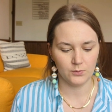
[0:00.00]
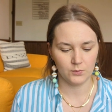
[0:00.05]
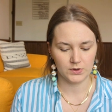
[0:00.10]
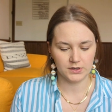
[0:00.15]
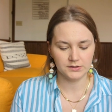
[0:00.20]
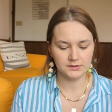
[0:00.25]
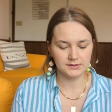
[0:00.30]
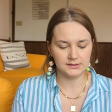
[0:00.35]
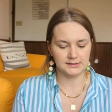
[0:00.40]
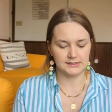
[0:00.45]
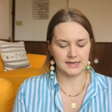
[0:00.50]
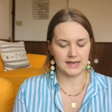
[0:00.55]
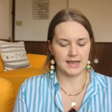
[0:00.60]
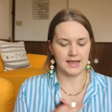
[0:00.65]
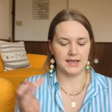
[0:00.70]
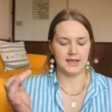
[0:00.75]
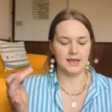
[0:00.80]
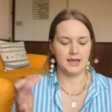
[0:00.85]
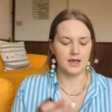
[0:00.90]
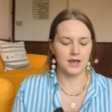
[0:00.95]
I will
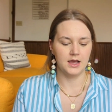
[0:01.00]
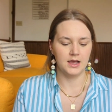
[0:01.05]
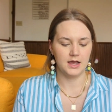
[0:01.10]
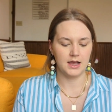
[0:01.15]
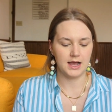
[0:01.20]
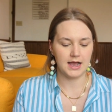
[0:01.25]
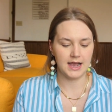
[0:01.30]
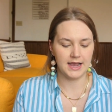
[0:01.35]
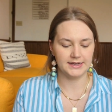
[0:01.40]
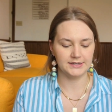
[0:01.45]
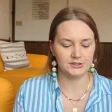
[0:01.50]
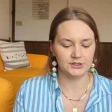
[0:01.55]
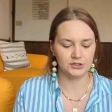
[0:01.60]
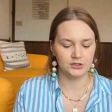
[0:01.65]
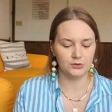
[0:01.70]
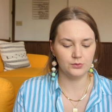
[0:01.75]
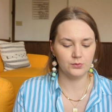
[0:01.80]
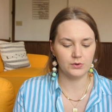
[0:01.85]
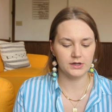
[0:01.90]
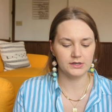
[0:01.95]
say I
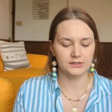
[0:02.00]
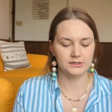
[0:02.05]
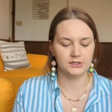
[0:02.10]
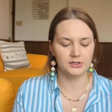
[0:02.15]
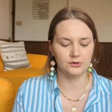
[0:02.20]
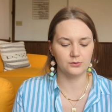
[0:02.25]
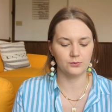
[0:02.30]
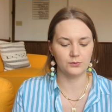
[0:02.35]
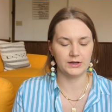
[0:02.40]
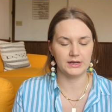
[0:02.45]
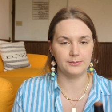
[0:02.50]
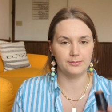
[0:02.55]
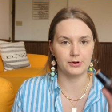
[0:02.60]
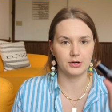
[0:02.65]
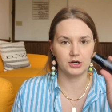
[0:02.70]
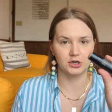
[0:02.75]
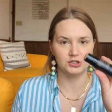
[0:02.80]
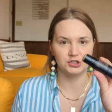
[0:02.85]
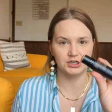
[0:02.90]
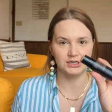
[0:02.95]
do want to
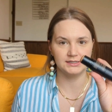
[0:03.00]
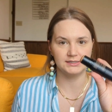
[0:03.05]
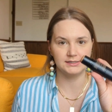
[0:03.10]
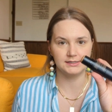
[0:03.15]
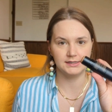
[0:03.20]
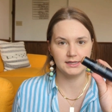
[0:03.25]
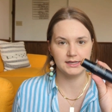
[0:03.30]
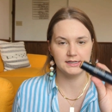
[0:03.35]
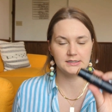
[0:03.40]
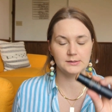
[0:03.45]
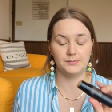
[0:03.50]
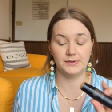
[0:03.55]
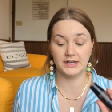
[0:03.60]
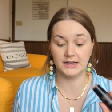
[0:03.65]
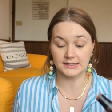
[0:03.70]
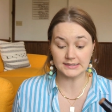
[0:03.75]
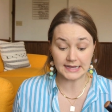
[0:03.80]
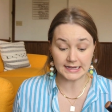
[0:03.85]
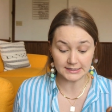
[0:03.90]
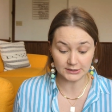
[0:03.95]
repurchase this
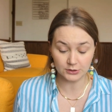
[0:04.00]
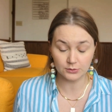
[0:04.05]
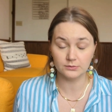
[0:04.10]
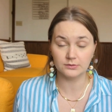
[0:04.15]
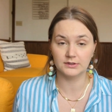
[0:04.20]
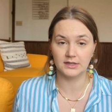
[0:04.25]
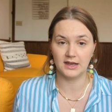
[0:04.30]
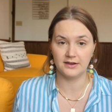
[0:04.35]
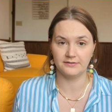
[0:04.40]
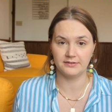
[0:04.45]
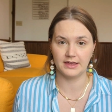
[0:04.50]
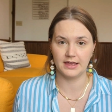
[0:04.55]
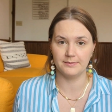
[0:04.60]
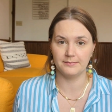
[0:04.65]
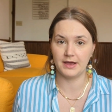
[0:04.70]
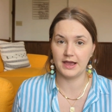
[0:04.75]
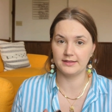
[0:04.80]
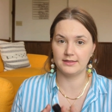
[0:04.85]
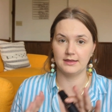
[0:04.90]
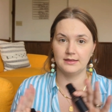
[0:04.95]
because I do love them.
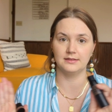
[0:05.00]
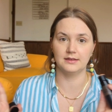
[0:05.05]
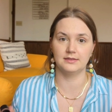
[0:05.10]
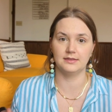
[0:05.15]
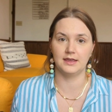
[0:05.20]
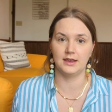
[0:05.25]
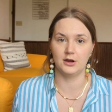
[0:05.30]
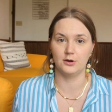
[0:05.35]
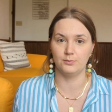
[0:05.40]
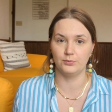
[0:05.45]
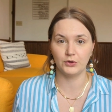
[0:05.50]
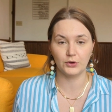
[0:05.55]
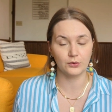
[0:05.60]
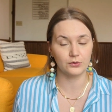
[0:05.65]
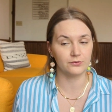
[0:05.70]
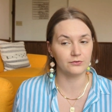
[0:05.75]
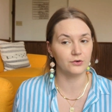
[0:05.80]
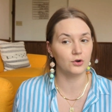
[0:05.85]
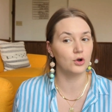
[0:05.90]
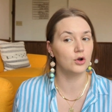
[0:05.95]
I think that they are
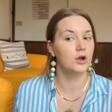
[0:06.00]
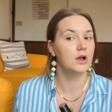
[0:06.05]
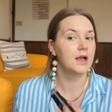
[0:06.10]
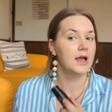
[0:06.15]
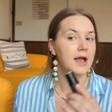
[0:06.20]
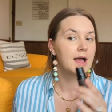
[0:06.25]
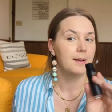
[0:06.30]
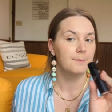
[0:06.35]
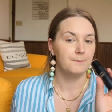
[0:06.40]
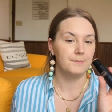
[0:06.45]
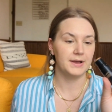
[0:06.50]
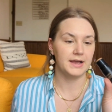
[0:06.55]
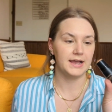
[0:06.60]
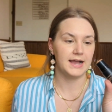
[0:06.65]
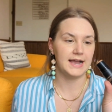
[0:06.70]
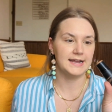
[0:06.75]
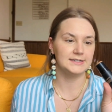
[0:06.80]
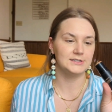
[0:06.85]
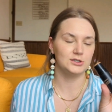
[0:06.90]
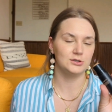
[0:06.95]
beautiful,
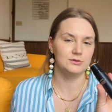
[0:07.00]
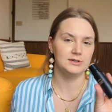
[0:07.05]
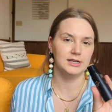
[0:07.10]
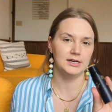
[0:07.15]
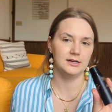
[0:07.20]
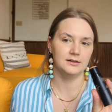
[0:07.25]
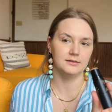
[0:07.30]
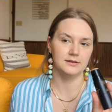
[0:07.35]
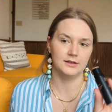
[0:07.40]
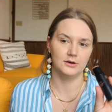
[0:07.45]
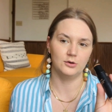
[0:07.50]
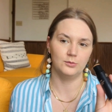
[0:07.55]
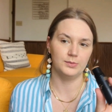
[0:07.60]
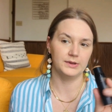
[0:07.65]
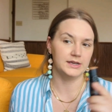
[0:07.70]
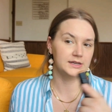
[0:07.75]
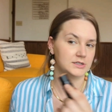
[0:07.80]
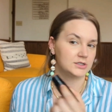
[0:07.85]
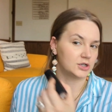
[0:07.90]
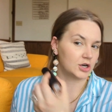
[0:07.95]
but I do need a little
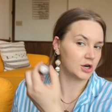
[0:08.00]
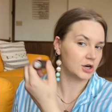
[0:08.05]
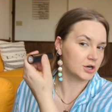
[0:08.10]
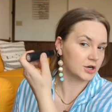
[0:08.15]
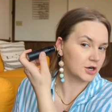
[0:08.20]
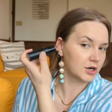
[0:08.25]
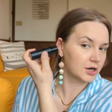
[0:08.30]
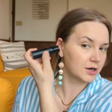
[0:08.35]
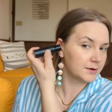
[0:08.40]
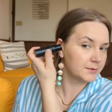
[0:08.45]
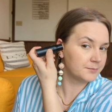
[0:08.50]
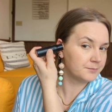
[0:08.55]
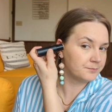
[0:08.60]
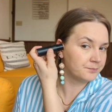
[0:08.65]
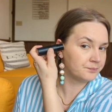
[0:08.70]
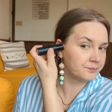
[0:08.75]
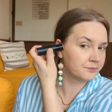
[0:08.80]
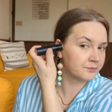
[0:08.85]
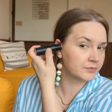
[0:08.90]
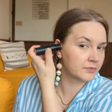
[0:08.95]
bit darker
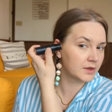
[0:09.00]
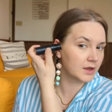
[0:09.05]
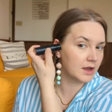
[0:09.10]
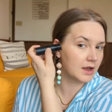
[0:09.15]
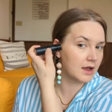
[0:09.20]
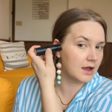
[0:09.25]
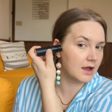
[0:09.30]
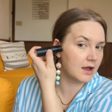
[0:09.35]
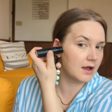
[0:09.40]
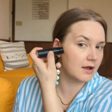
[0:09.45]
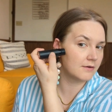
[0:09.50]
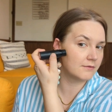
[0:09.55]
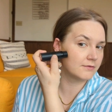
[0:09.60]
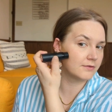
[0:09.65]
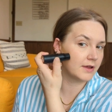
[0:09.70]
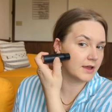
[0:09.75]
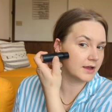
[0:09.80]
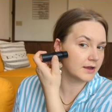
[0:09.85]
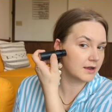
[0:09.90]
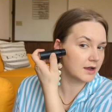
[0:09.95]

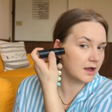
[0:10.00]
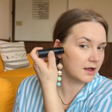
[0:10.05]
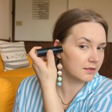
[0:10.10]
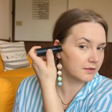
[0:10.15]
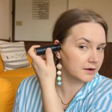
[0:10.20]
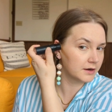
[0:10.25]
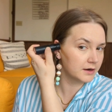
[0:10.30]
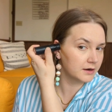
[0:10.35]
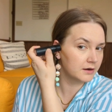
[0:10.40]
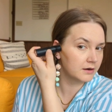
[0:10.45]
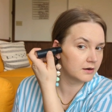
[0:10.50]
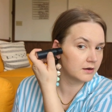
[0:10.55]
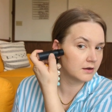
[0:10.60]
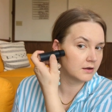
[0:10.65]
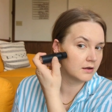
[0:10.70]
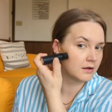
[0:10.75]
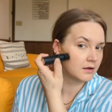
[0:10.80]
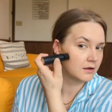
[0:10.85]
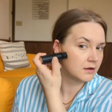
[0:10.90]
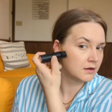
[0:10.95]
of a color.
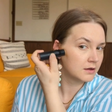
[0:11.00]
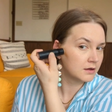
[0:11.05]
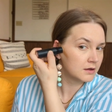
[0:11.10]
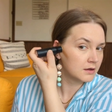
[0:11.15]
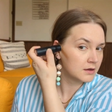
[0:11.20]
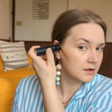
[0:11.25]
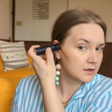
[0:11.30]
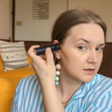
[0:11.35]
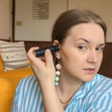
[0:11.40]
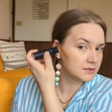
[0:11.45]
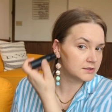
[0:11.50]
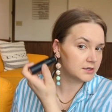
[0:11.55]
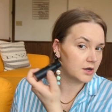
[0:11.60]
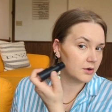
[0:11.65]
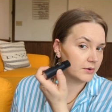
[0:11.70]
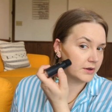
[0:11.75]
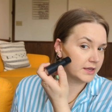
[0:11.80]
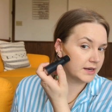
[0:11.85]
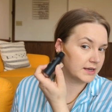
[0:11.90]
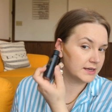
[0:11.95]

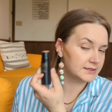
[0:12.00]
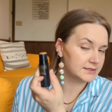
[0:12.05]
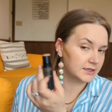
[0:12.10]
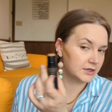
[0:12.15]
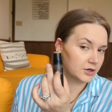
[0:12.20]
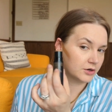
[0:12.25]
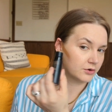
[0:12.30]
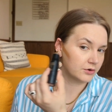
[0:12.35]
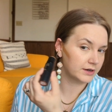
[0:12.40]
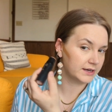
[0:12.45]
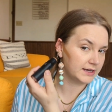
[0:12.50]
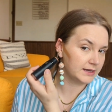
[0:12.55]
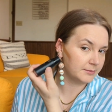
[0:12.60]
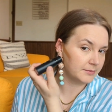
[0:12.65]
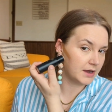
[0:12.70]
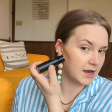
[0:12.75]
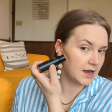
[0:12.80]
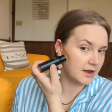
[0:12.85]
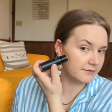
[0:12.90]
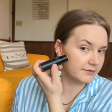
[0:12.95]
So it is a
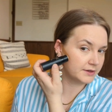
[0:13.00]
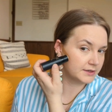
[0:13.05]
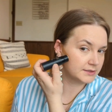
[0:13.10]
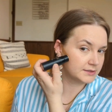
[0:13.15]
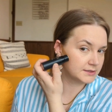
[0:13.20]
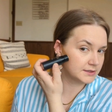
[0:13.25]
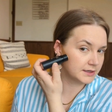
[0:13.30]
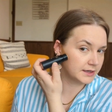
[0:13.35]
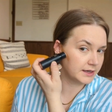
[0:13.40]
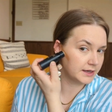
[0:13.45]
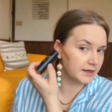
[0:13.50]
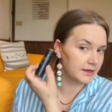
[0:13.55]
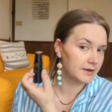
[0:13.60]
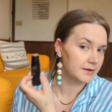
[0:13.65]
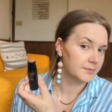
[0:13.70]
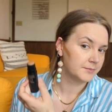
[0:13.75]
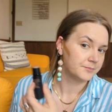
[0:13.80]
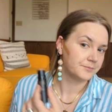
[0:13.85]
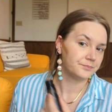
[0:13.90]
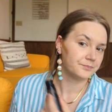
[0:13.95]
cream, obviously.